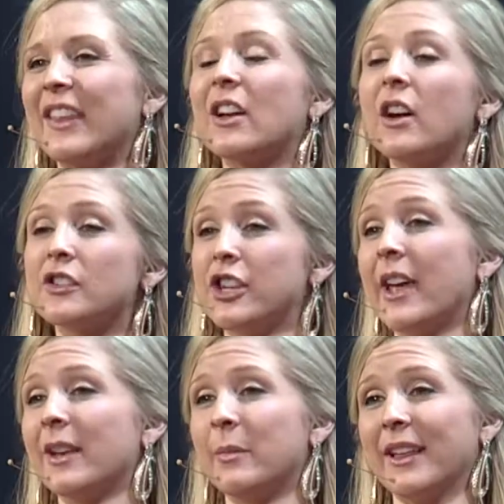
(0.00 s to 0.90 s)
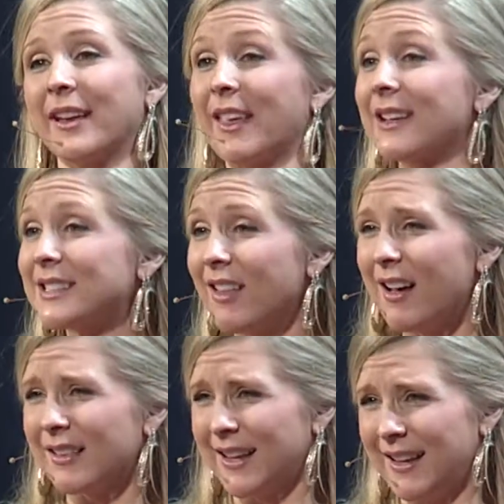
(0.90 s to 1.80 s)
And then call Jen and be like, "Thanks a
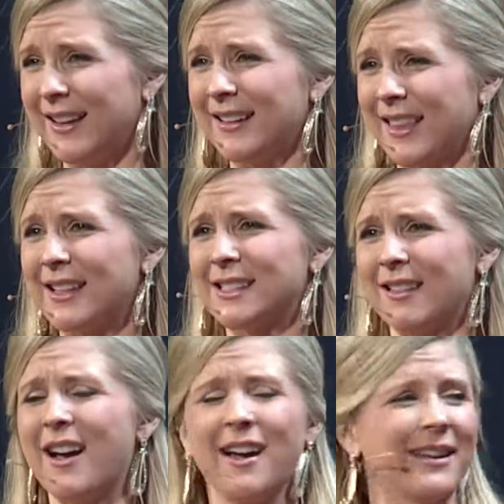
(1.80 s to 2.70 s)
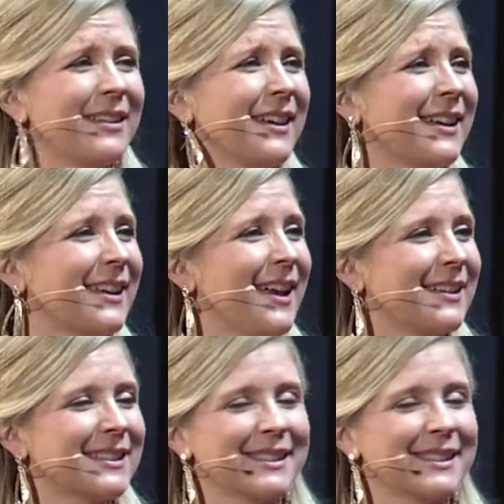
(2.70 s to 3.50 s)
lot, lady." Yeah, so, yeah uh, tweet me. I'm on Twitter. Like, tweet me.